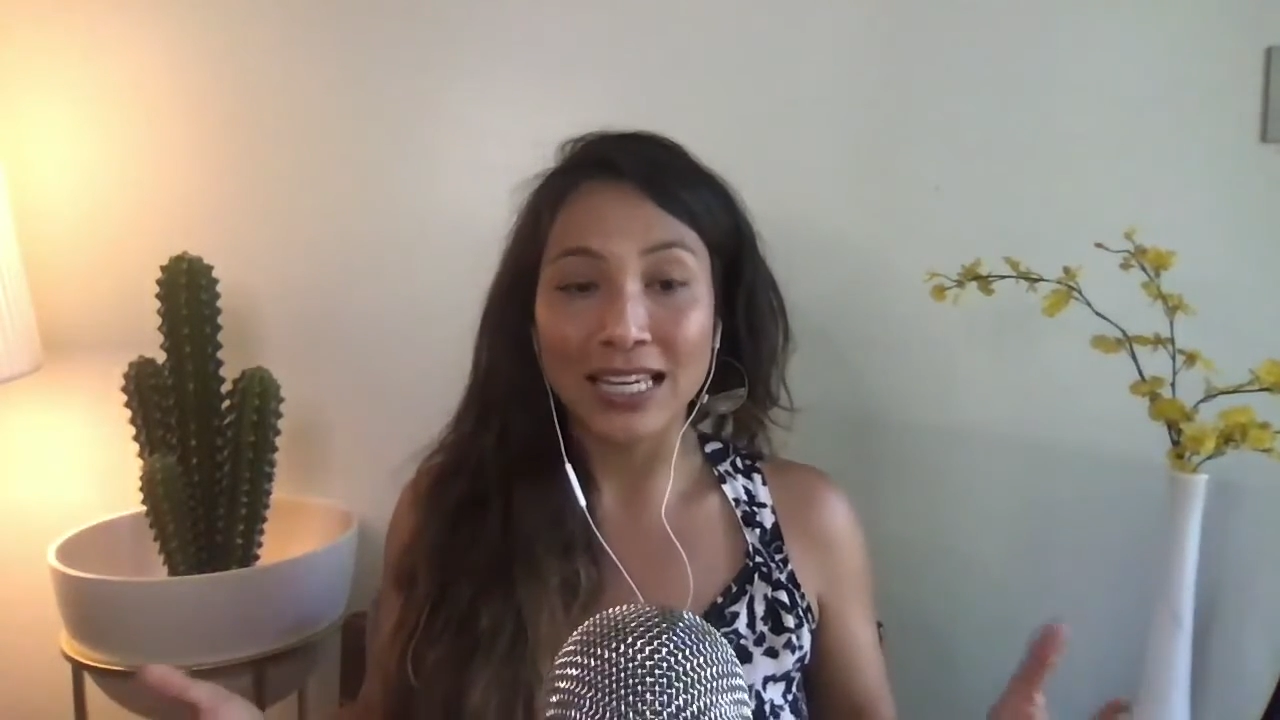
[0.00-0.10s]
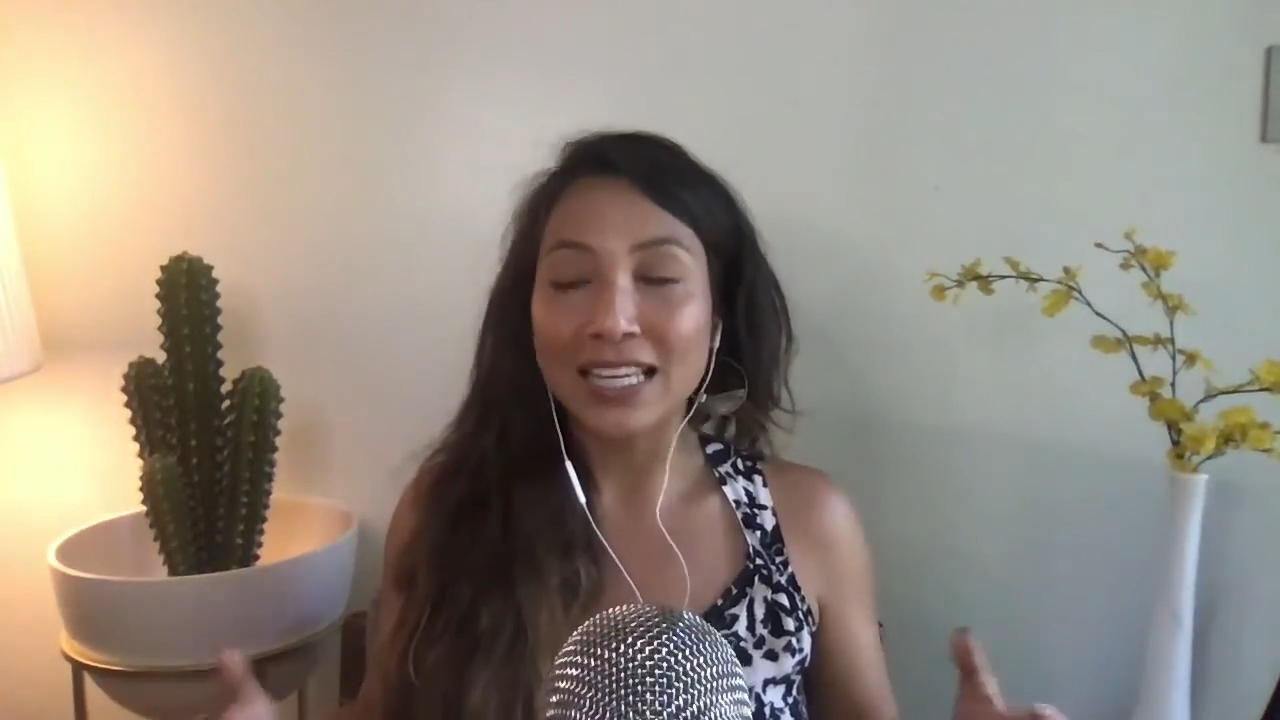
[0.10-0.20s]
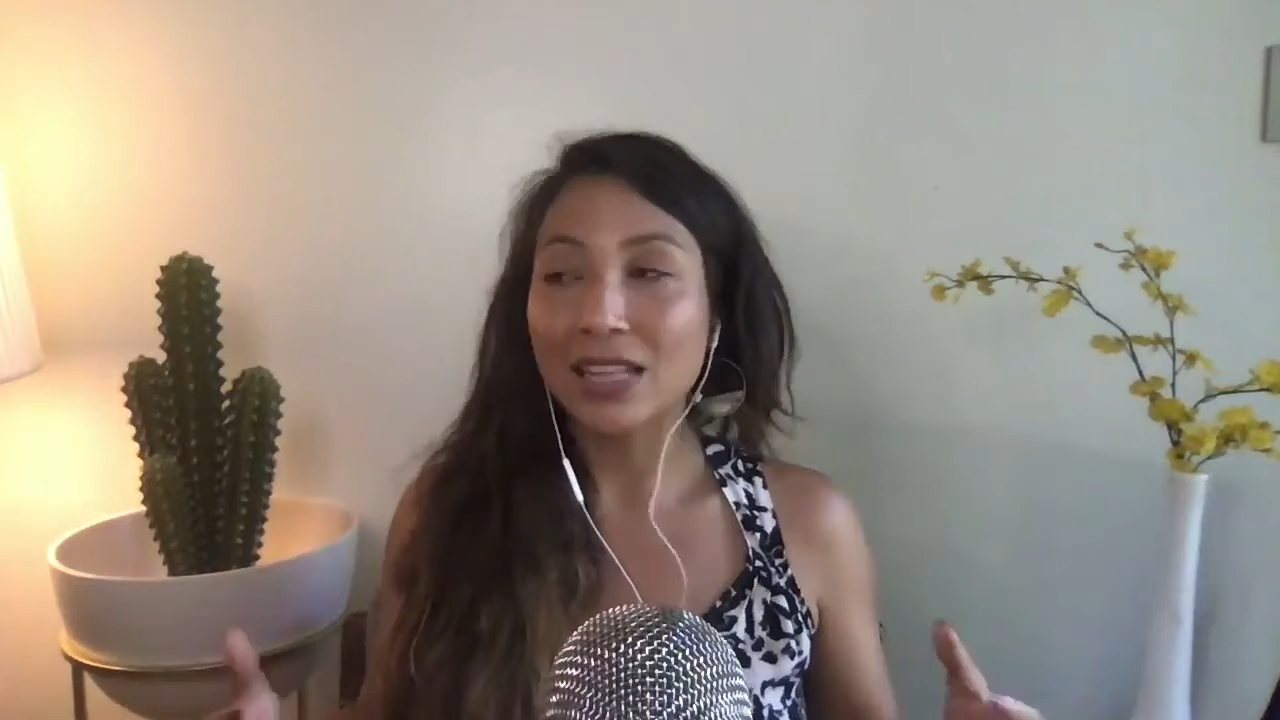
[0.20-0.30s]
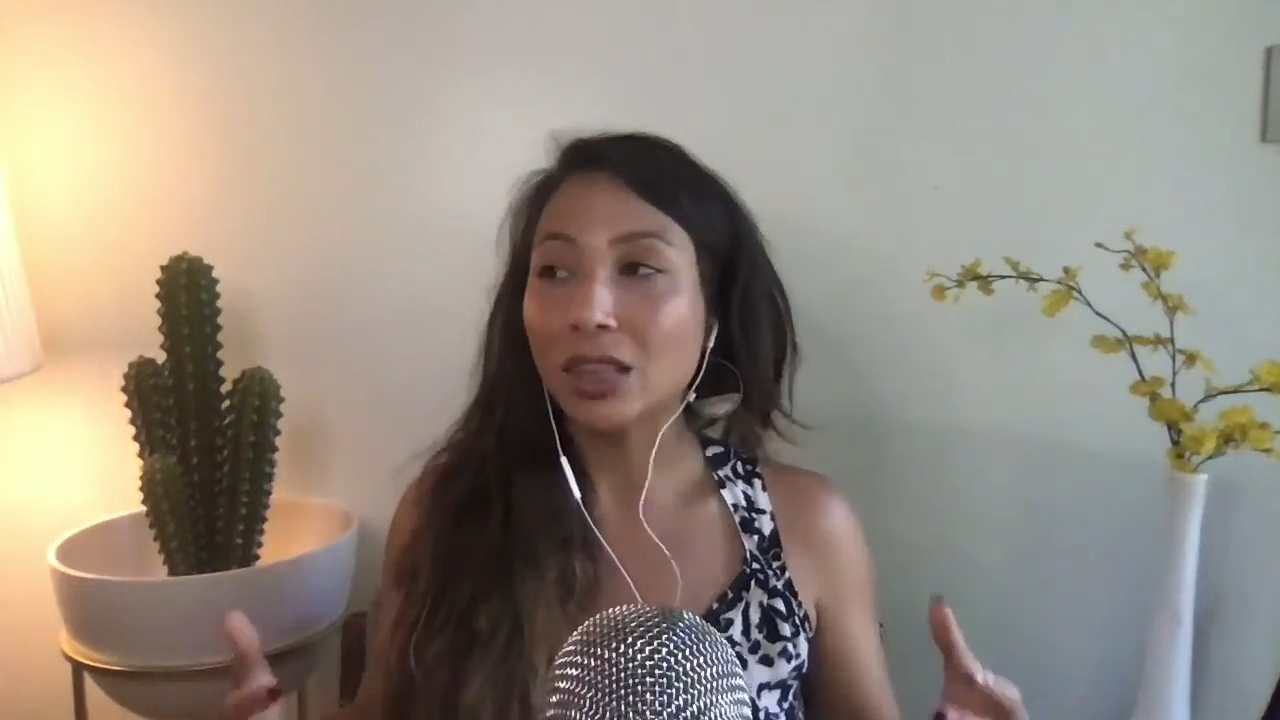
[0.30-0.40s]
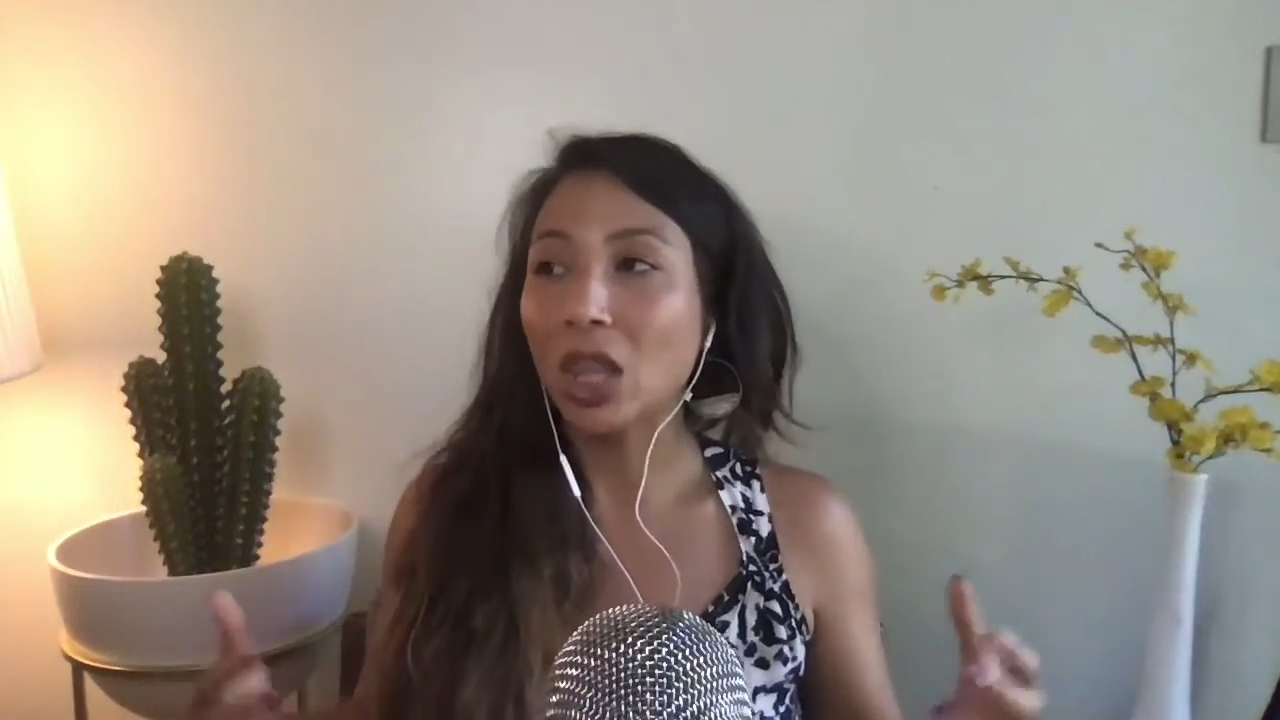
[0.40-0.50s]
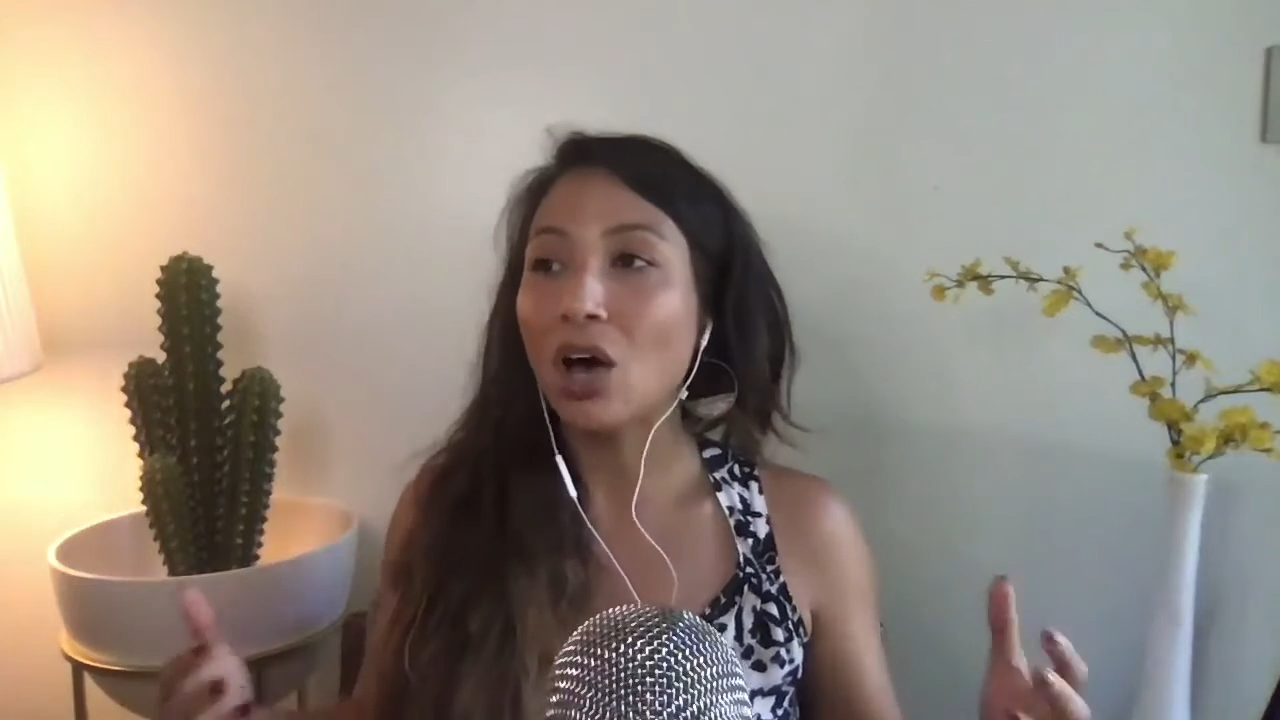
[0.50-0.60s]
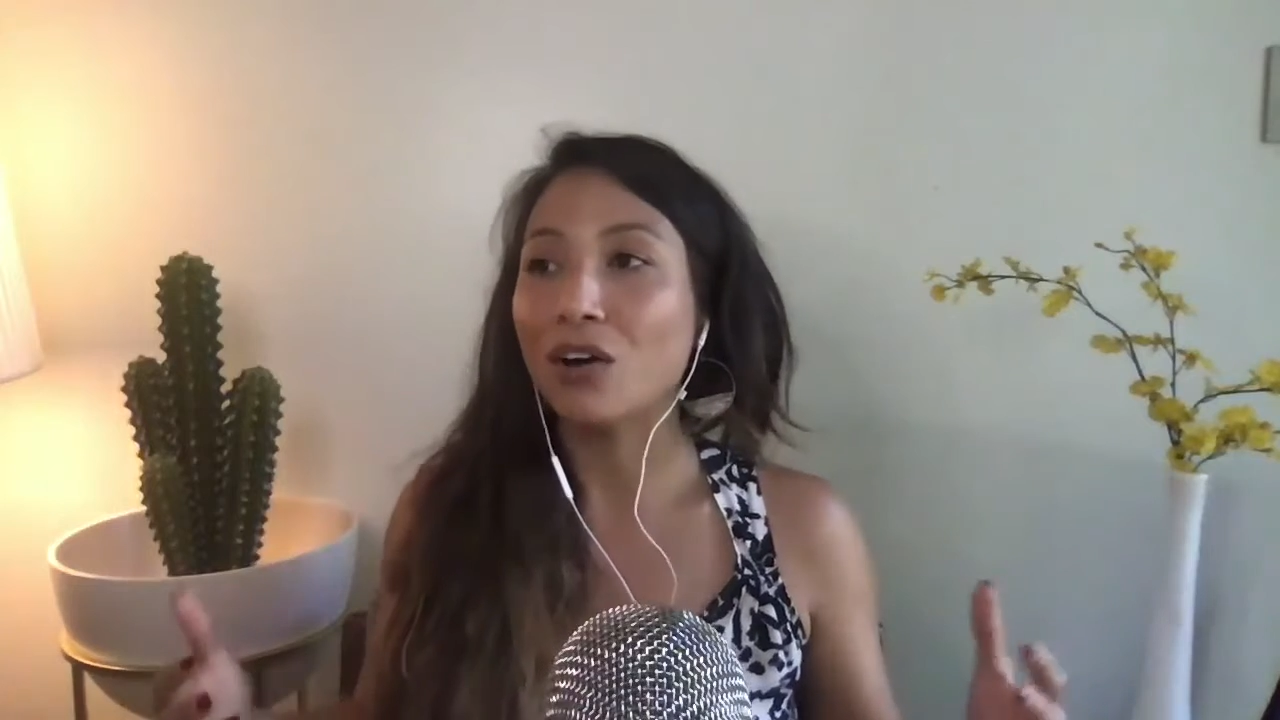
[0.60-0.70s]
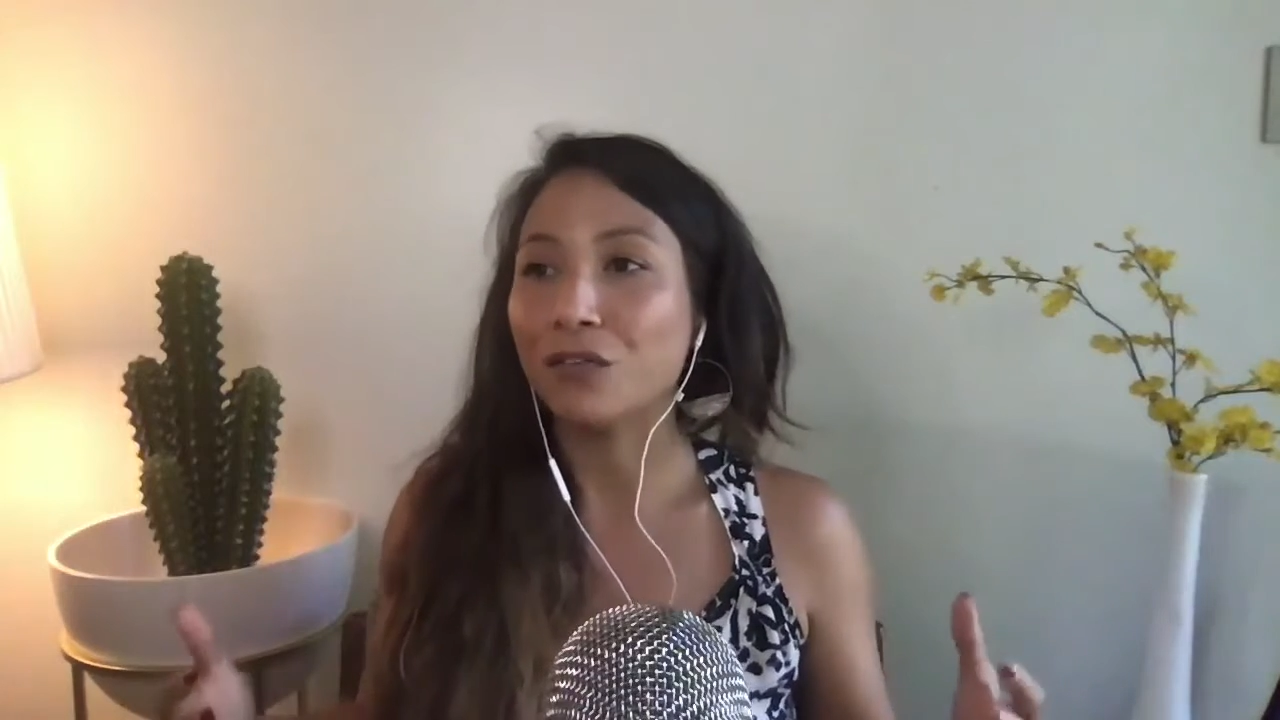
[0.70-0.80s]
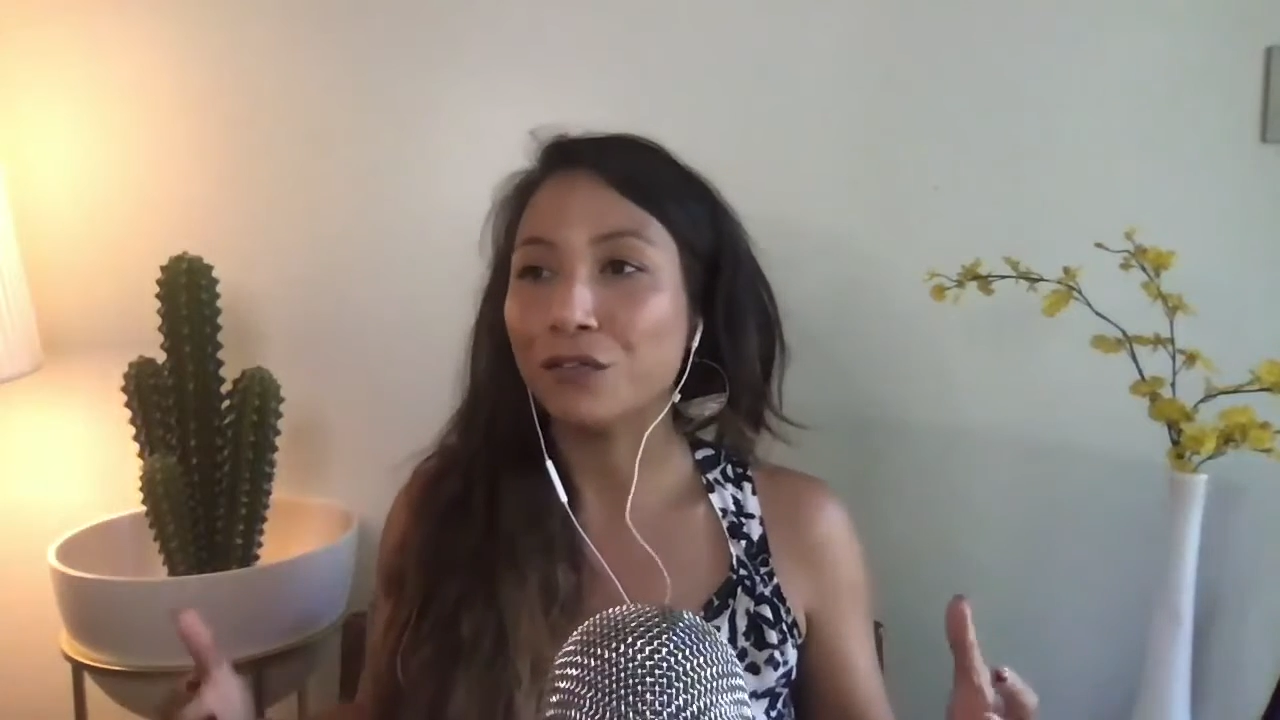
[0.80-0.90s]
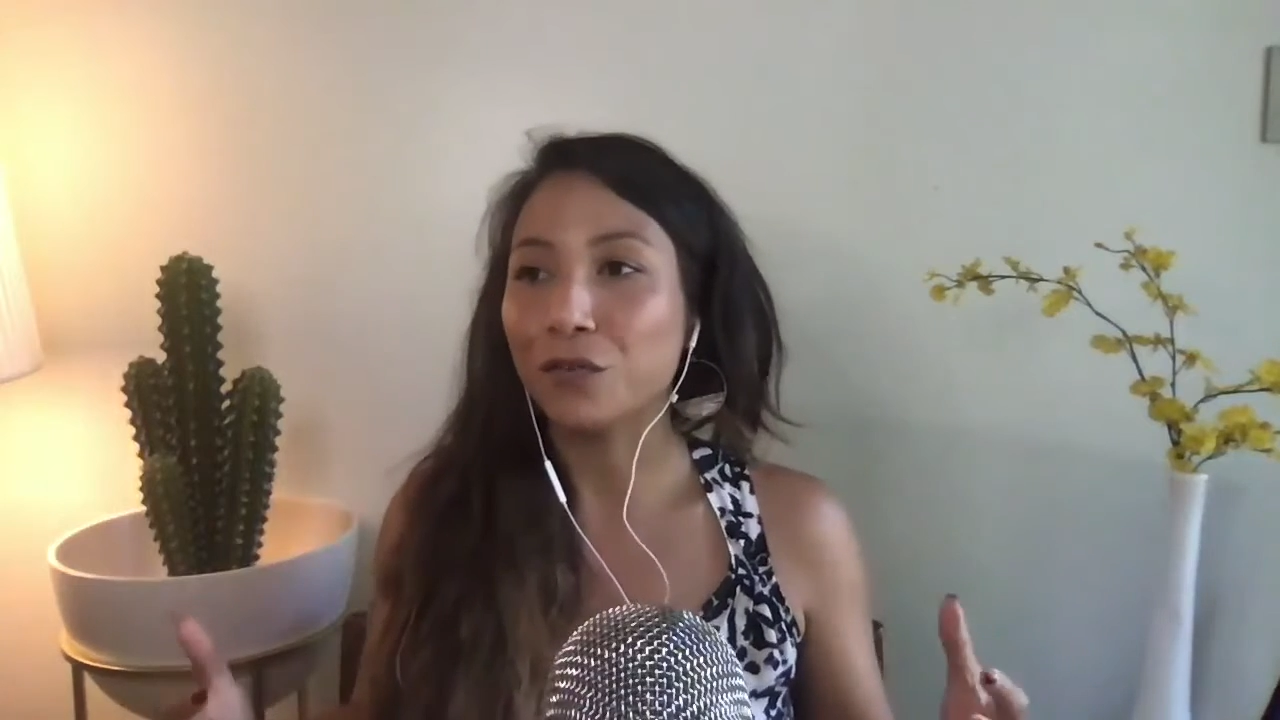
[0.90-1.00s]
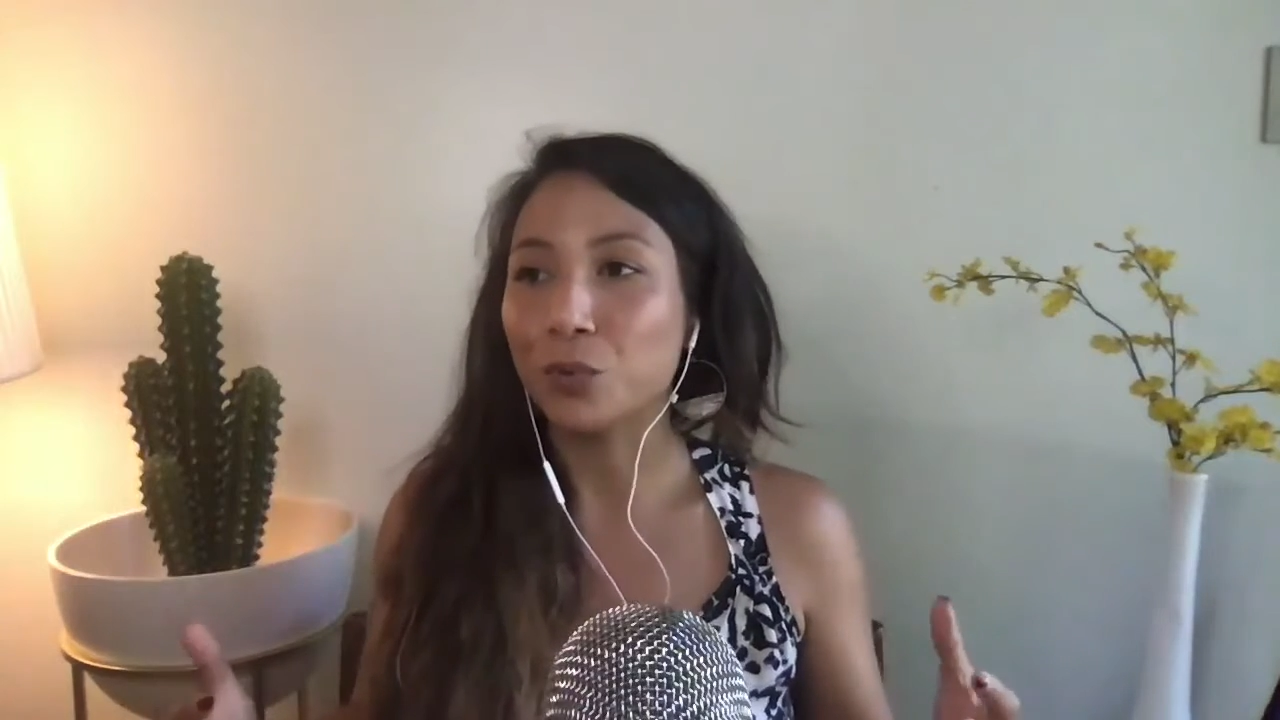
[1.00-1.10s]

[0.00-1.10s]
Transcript: in love